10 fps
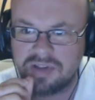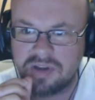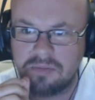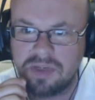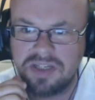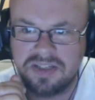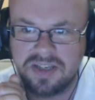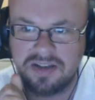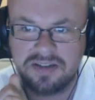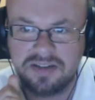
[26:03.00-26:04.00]

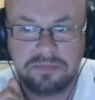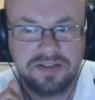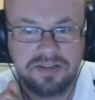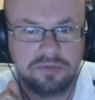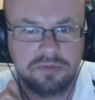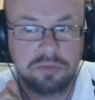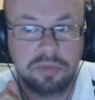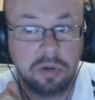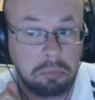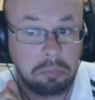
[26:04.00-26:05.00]
Mediated Matter Group
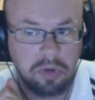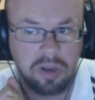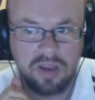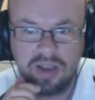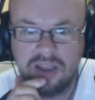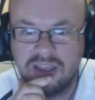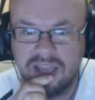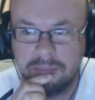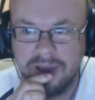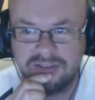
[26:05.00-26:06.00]

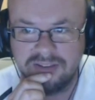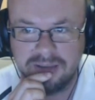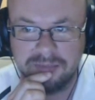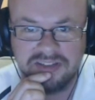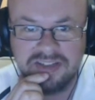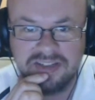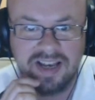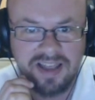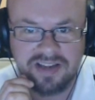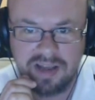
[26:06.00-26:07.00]
and the MIT
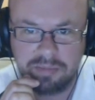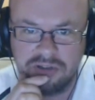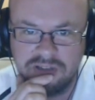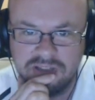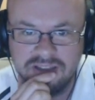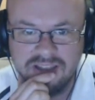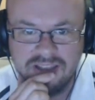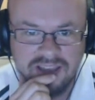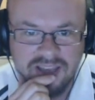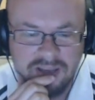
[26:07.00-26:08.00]
Glass Lab.
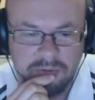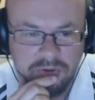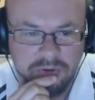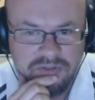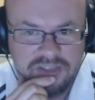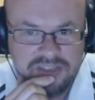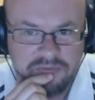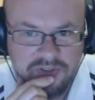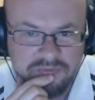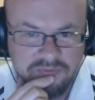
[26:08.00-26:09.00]
And what they've done is they've
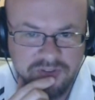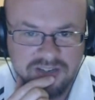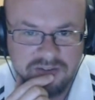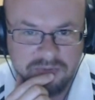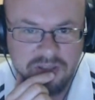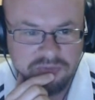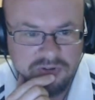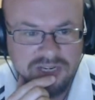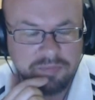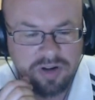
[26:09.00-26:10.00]
invented a 3D
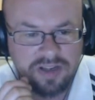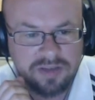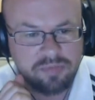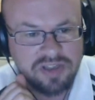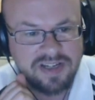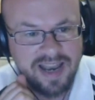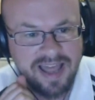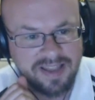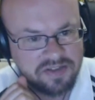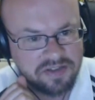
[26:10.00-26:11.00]
printer that prints glass.